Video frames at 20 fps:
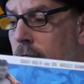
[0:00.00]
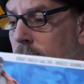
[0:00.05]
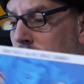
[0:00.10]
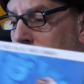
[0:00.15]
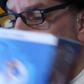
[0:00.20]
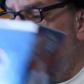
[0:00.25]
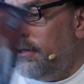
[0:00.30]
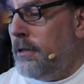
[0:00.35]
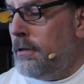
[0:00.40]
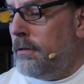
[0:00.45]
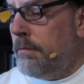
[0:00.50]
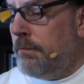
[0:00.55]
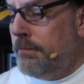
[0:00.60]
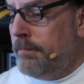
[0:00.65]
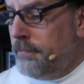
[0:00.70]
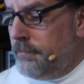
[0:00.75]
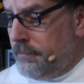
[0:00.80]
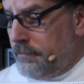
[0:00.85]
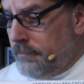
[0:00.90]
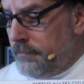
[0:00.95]
So,
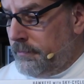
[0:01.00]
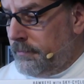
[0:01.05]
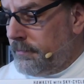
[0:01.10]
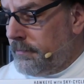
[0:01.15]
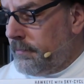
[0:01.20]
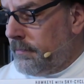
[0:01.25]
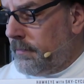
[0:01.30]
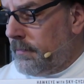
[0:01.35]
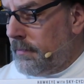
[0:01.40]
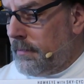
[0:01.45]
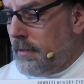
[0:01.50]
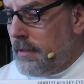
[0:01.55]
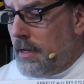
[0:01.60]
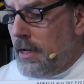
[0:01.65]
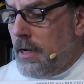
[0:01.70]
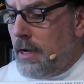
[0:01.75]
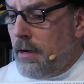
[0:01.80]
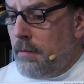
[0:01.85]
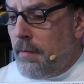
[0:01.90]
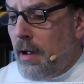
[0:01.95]

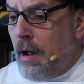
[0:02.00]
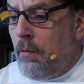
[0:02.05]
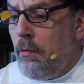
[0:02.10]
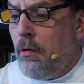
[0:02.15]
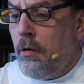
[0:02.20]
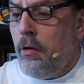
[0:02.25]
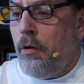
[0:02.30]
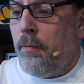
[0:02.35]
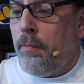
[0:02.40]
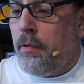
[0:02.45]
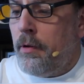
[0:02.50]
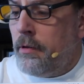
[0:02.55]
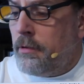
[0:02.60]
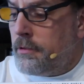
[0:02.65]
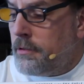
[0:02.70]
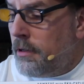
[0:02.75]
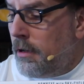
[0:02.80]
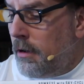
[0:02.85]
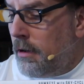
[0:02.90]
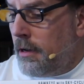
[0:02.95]
I won't open
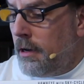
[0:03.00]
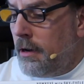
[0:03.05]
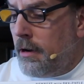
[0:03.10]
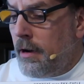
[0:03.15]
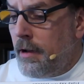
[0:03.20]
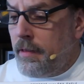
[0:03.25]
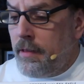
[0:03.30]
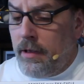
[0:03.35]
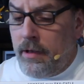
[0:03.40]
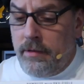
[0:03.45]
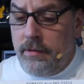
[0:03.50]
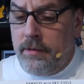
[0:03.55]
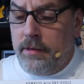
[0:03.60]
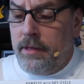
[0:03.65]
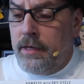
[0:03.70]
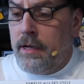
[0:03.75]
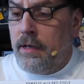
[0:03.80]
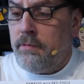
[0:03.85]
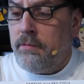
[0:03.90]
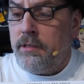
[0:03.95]
those all here. I
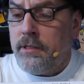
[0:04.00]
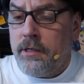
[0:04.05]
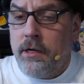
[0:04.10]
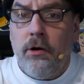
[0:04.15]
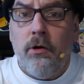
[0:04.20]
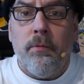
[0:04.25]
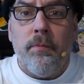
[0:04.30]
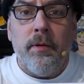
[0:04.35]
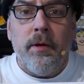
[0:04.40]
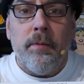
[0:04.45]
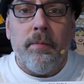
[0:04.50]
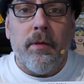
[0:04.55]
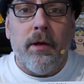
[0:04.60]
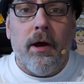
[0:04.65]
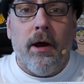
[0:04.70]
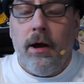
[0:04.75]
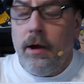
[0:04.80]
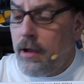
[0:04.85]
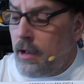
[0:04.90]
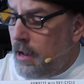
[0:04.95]
think I'm just going to open up the
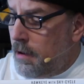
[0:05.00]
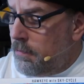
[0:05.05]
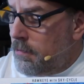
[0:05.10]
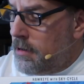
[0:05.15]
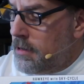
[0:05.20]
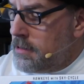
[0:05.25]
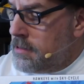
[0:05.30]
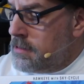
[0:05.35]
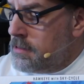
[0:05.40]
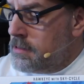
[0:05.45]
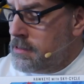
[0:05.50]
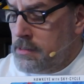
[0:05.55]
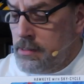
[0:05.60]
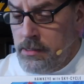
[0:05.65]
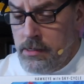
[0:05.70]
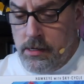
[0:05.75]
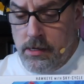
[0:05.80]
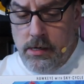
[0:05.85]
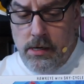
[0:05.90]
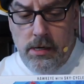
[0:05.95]
Hawkeye one.
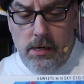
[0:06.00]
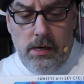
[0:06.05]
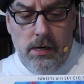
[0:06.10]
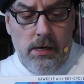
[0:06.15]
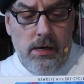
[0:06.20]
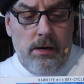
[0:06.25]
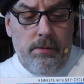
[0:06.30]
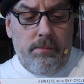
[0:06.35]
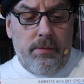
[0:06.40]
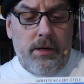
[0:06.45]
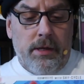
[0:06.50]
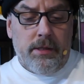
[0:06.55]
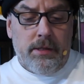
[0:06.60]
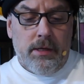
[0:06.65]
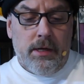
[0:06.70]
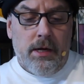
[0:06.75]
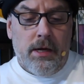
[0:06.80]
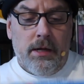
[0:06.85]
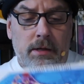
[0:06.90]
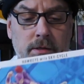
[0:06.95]

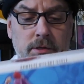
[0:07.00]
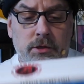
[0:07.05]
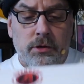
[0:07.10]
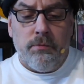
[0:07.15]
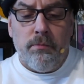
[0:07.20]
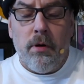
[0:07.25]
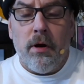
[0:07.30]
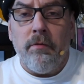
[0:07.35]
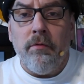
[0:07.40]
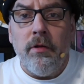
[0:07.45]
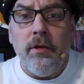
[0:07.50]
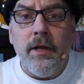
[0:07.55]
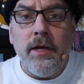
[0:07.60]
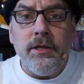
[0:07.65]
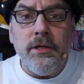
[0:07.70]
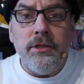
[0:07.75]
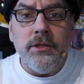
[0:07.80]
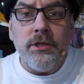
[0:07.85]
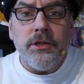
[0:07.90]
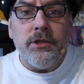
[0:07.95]
But, so Marvel
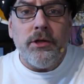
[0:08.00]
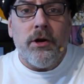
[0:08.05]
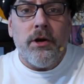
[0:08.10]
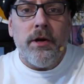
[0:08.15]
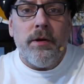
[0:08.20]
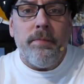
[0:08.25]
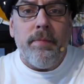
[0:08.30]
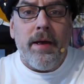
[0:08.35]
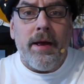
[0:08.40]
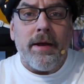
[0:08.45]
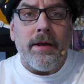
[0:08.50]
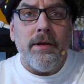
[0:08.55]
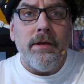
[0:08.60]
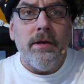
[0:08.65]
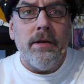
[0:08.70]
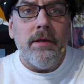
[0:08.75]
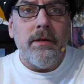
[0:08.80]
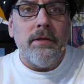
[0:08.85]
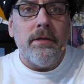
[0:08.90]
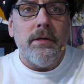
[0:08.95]
Legends started back
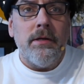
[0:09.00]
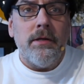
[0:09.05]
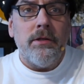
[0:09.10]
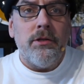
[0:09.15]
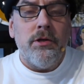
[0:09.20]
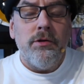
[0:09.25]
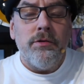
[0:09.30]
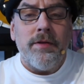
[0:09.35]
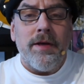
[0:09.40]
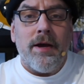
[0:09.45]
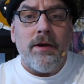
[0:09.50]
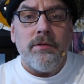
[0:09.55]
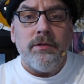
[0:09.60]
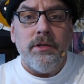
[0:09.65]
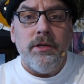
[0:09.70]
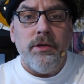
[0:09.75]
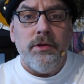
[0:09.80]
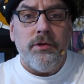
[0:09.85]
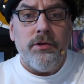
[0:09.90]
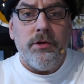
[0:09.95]
in
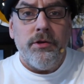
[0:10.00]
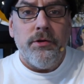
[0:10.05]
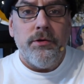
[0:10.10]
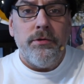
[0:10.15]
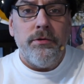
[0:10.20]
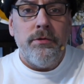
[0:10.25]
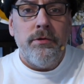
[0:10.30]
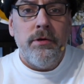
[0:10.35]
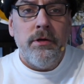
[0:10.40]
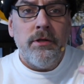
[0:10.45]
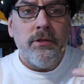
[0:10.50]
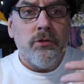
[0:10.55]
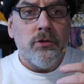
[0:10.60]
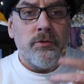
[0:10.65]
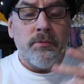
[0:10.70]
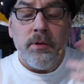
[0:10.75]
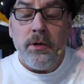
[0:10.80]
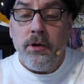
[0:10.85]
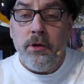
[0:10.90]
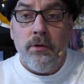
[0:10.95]
2002. So
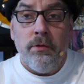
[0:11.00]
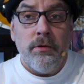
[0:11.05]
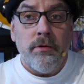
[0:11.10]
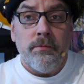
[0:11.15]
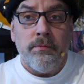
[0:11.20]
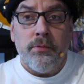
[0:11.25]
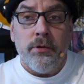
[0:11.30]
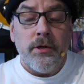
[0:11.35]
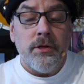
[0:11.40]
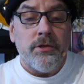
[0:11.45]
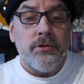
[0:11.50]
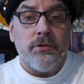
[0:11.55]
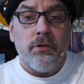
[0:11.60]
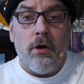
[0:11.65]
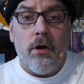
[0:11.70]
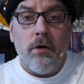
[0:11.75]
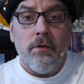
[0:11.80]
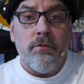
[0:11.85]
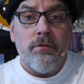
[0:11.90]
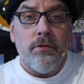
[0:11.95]
it's been going pretty
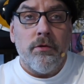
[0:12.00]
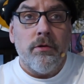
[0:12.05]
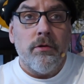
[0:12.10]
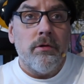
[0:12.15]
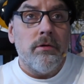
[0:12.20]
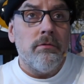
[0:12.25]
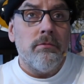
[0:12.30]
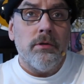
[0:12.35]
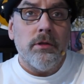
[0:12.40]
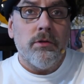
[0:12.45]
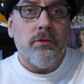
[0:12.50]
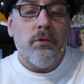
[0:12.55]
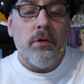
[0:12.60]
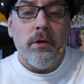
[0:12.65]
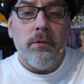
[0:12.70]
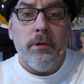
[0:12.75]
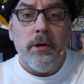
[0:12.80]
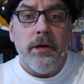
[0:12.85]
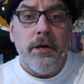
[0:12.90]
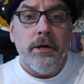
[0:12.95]
strong for,
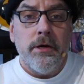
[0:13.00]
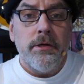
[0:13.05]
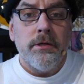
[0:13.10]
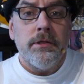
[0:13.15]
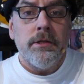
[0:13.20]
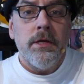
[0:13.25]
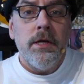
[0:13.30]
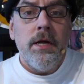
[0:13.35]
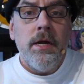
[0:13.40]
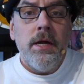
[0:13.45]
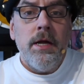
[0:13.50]
21 years.